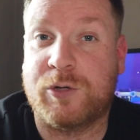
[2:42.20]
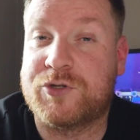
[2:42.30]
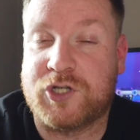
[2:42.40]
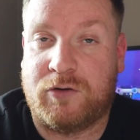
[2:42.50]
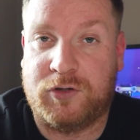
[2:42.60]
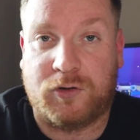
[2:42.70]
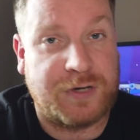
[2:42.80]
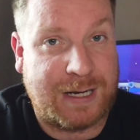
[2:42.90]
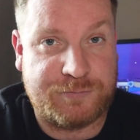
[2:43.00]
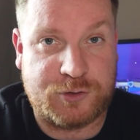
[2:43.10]
tutorial
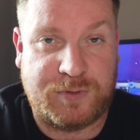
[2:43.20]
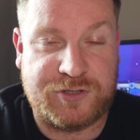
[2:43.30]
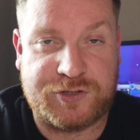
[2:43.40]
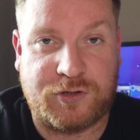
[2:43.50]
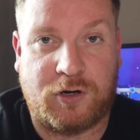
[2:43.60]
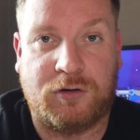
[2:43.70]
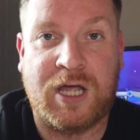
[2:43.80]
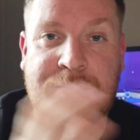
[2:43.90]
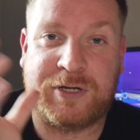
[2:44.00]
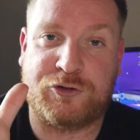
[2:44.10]
on how to install,
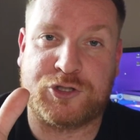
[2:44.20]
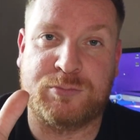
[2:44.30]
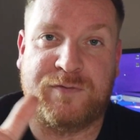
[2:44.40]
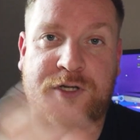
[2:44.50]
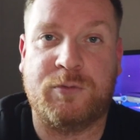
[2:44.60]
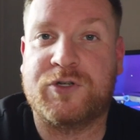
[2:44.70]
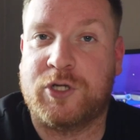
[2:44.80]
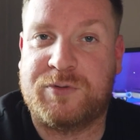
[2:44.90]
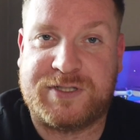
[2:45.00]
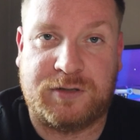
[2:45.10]
because some of you
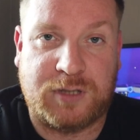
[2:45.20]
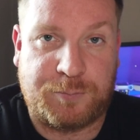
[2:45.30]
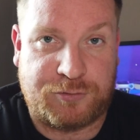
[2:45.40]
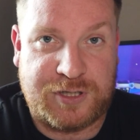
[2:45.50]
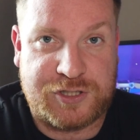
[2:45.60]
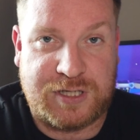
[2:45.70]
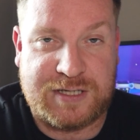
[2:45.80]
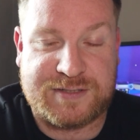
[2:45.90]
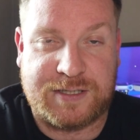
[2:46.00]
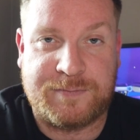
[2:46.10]
do still
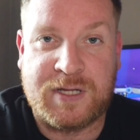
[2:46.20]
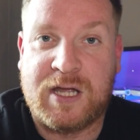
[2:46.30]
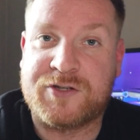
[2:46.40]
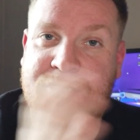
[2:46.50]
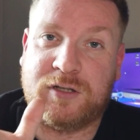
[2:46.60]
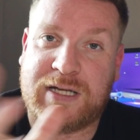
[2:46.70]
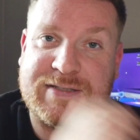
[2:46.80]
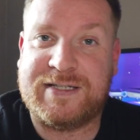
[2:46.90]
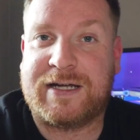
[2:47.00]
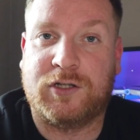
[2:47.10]
appreciate it. So
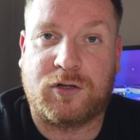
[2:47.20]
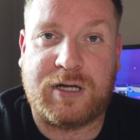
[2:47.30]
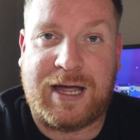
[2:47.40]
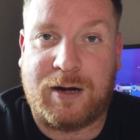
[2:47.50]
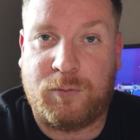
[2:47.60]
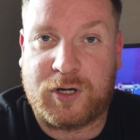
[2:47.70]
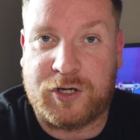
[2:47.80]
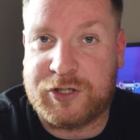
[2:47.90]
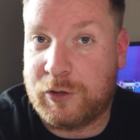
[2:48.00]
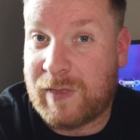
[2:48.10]
let's take a look at how we're
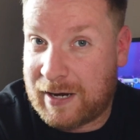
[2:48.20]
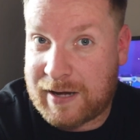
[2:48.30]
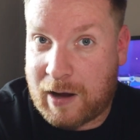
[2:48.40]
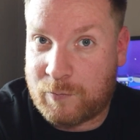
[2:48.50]
going to do that